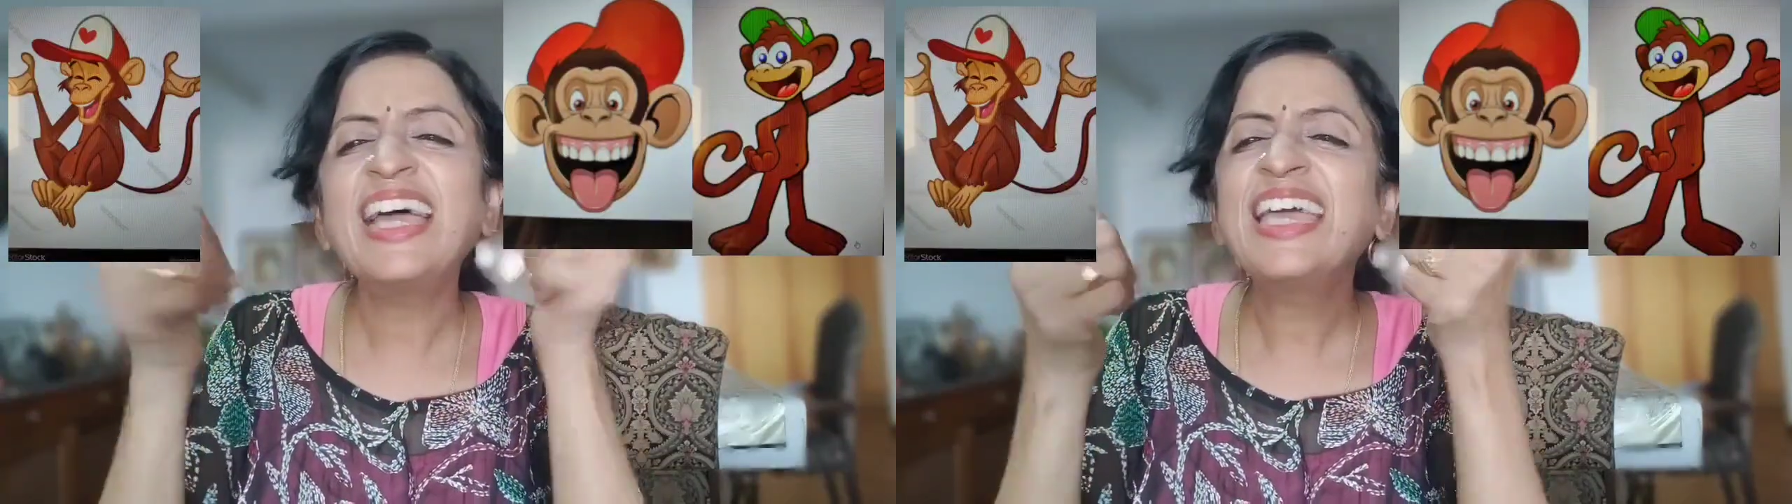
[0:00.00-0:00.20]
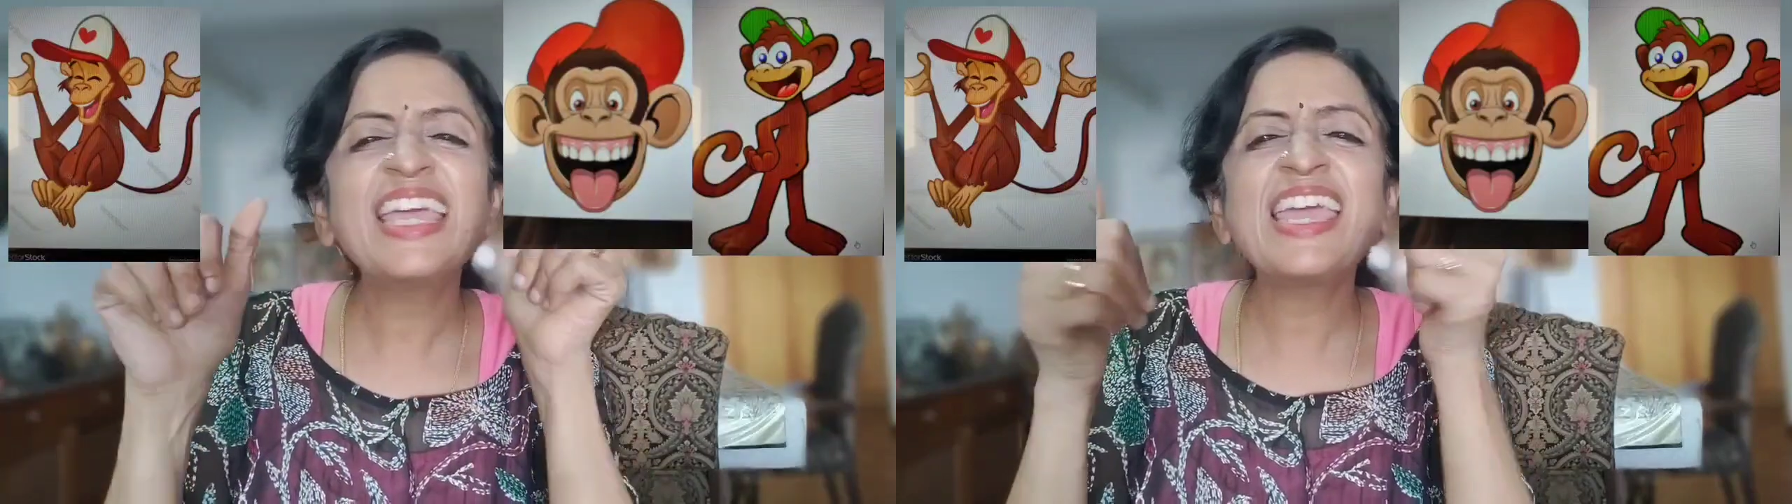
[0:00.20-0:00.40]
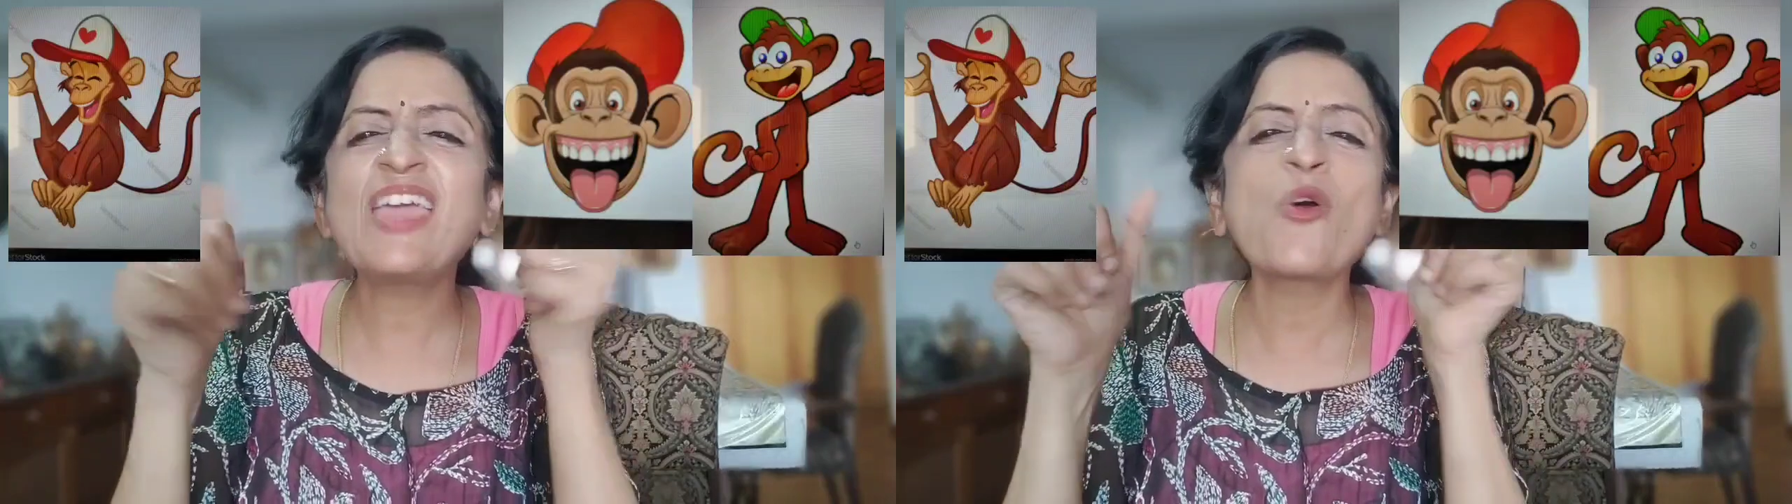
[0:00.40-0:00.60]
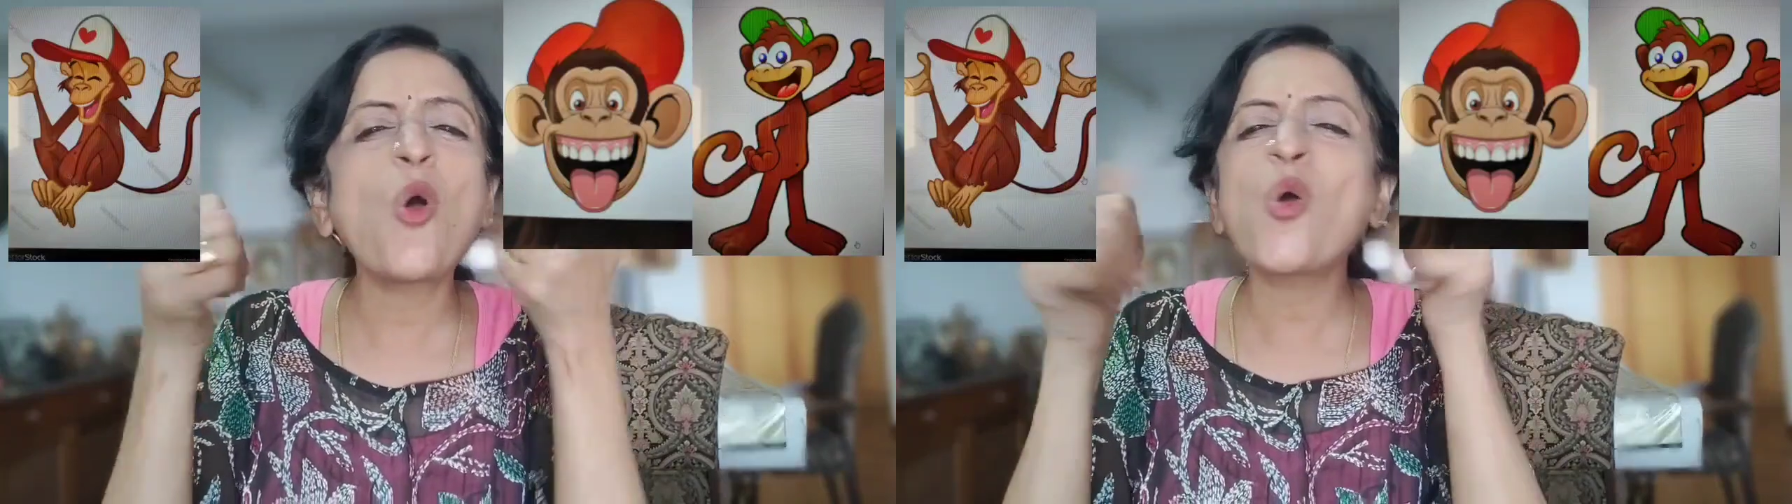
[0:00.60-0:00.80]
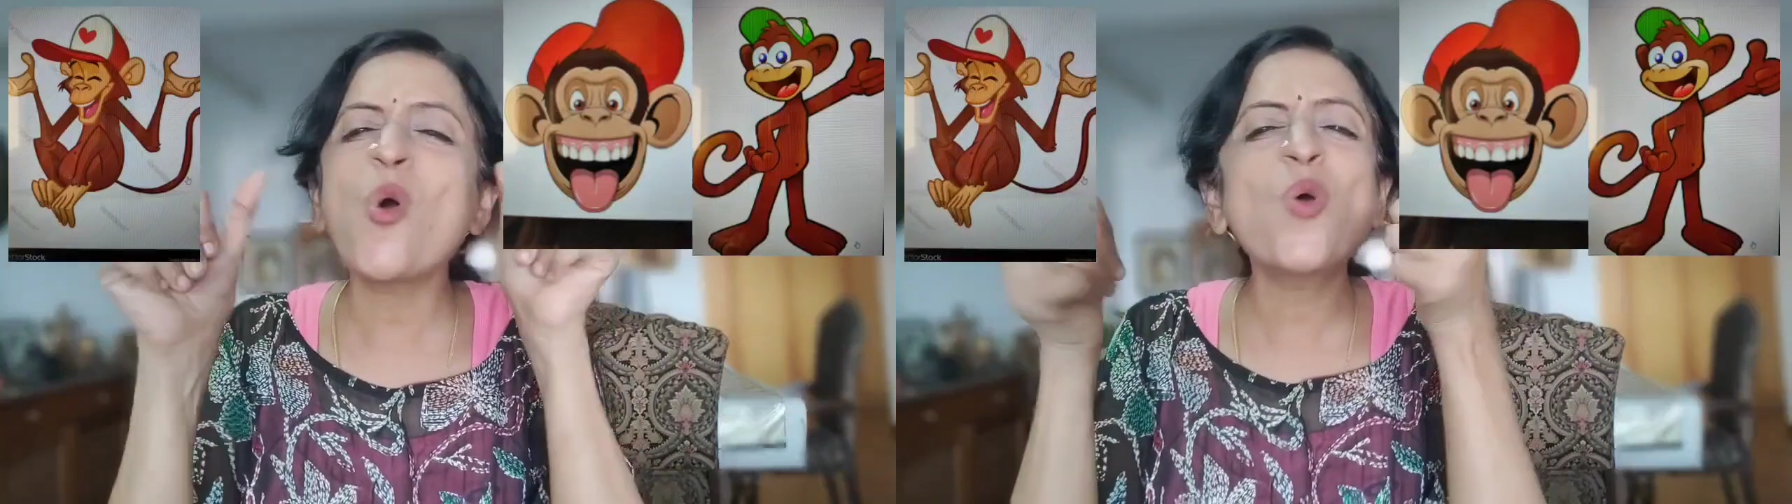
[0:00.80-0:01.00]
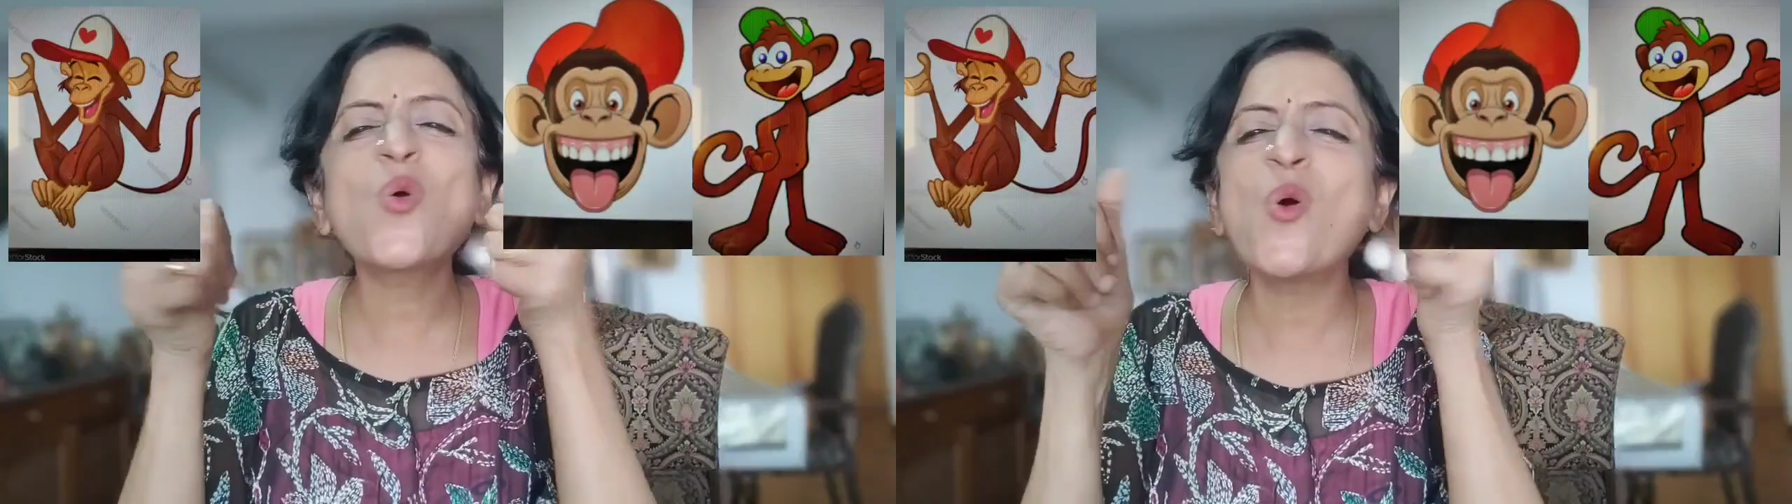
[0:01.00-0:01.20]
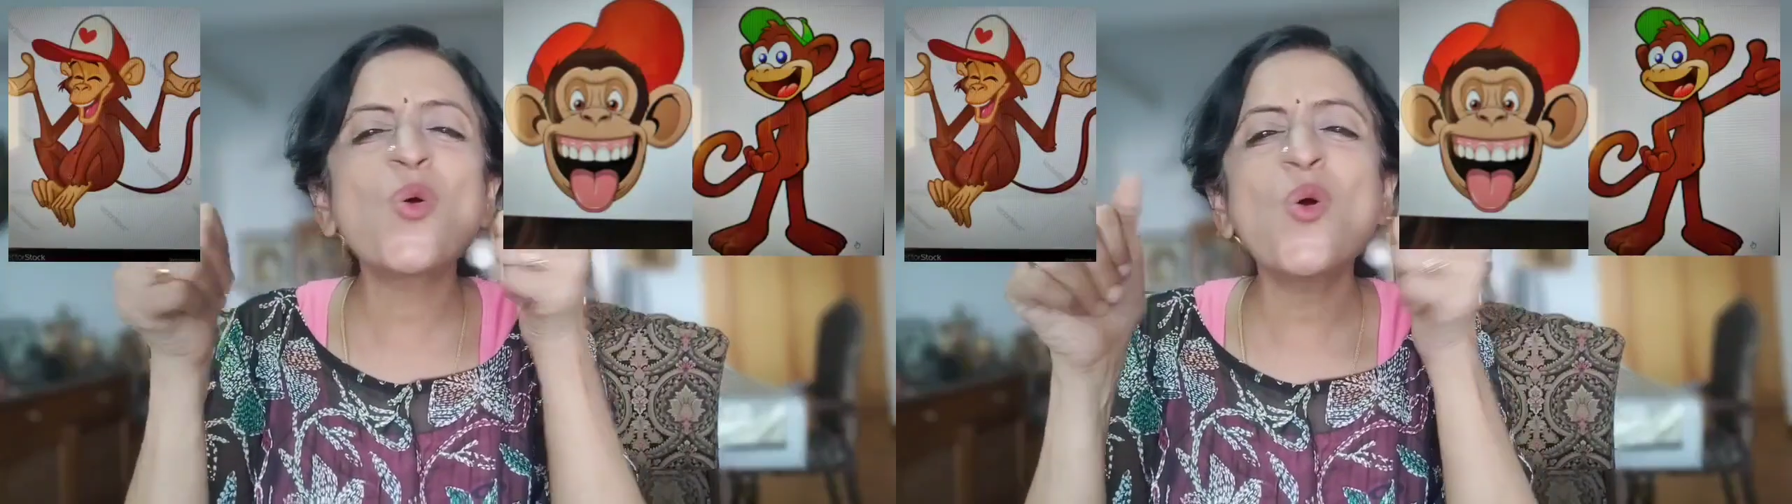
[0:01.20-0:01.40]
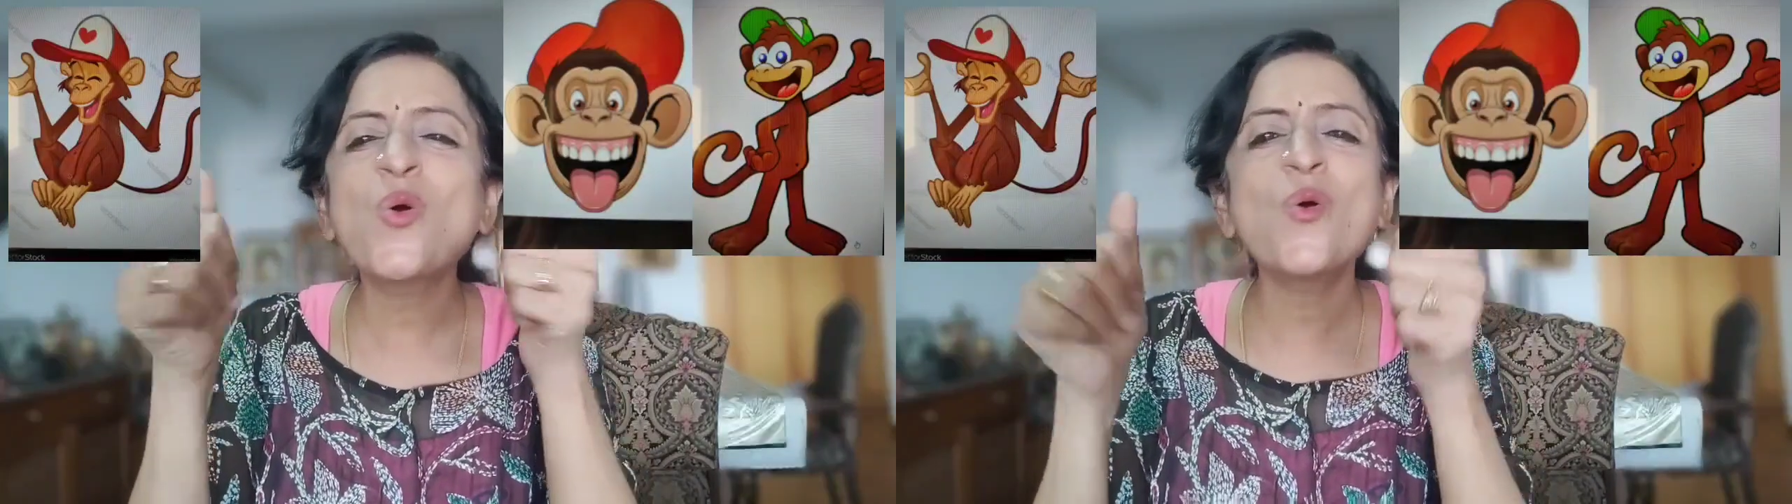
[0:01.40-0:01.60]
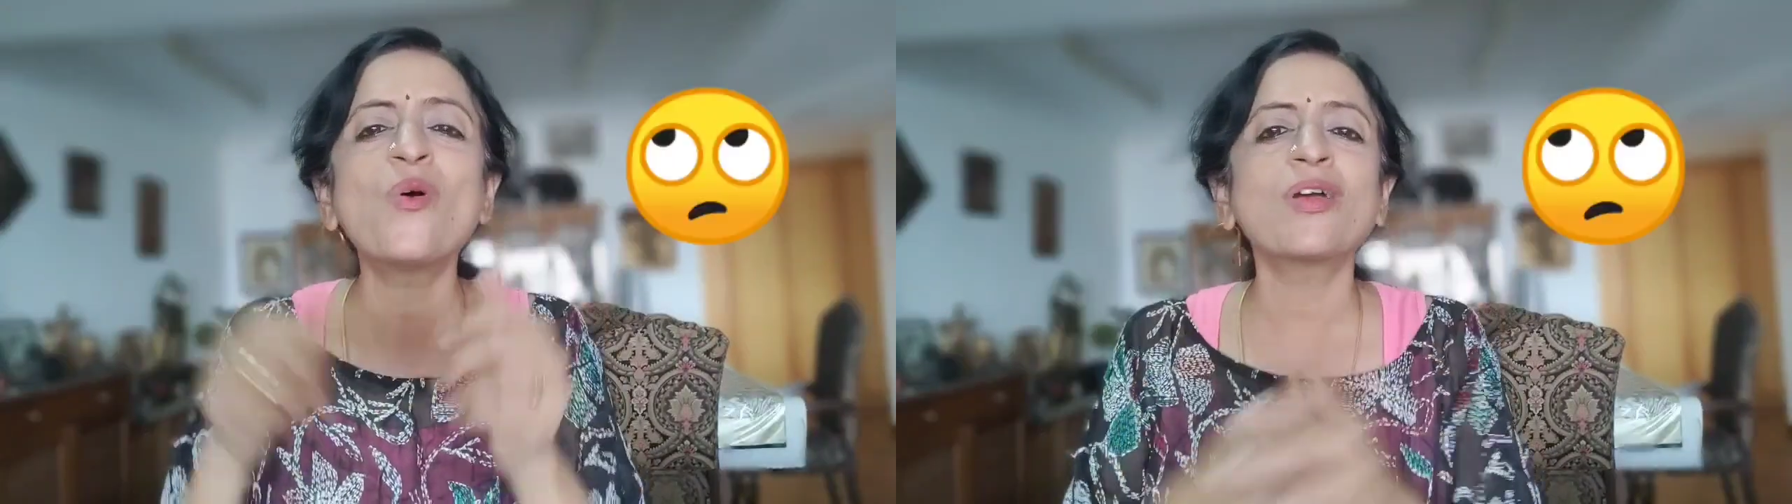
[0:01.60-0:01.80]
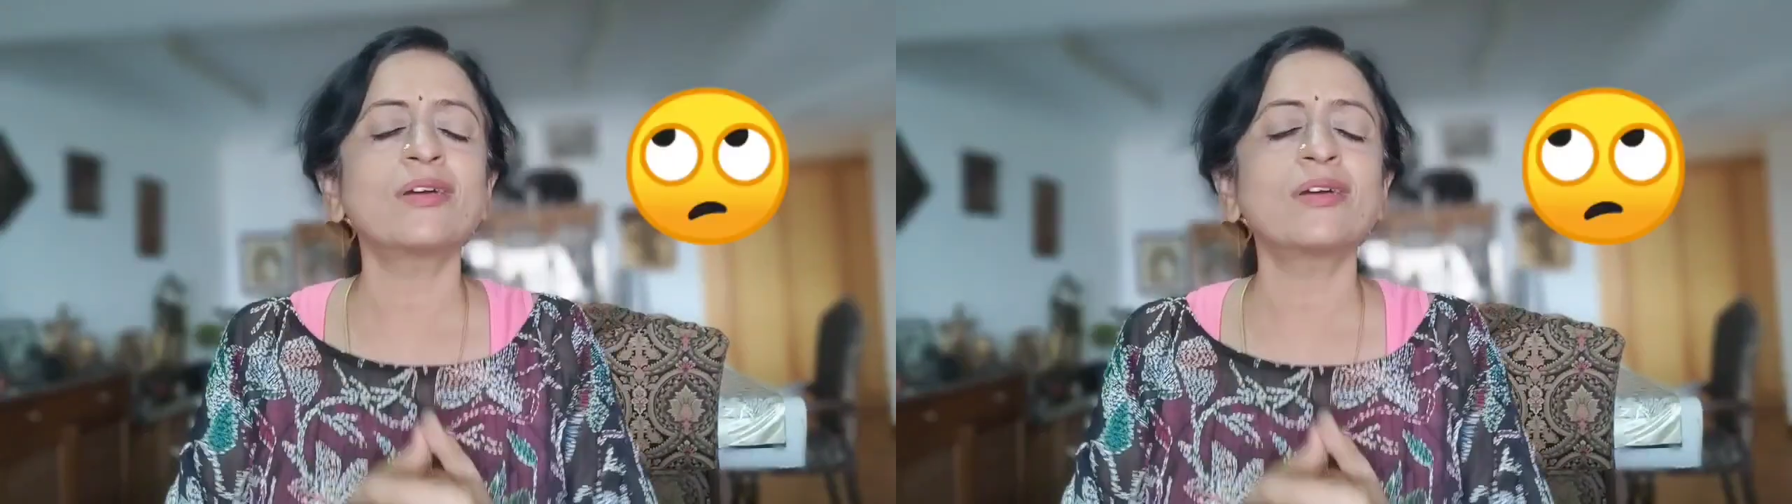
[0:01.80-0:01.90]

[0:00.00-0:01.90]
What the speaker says: Cook.